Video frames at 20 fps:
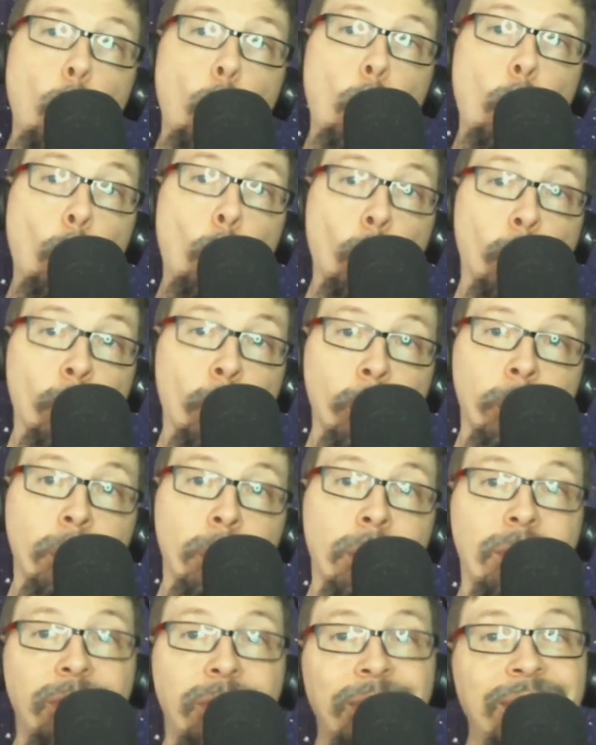or
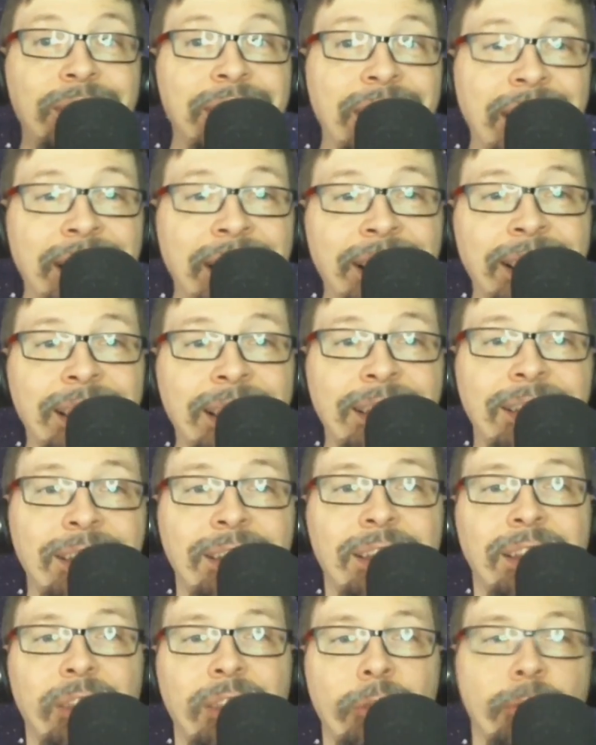denied
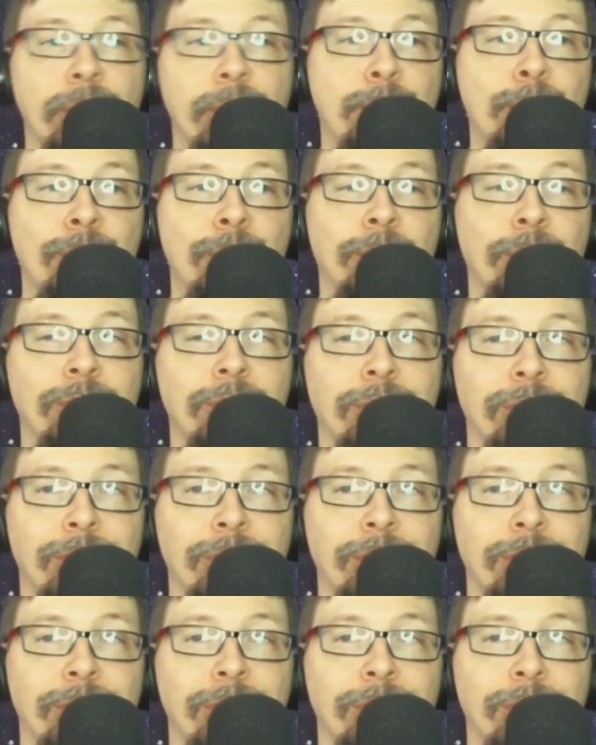the report.